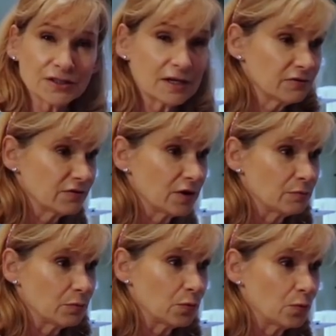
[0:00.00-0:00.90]
stuff
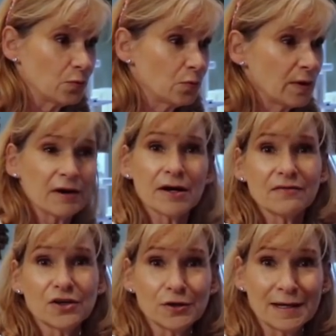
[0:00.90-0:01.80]
from
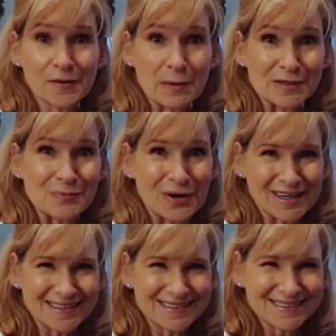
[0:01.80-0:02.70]
wherever you can get the best
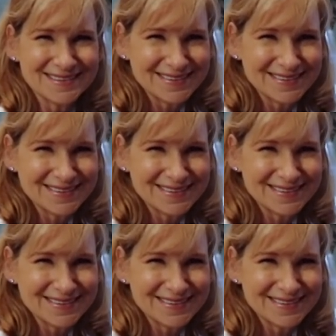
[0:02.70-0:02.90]
price.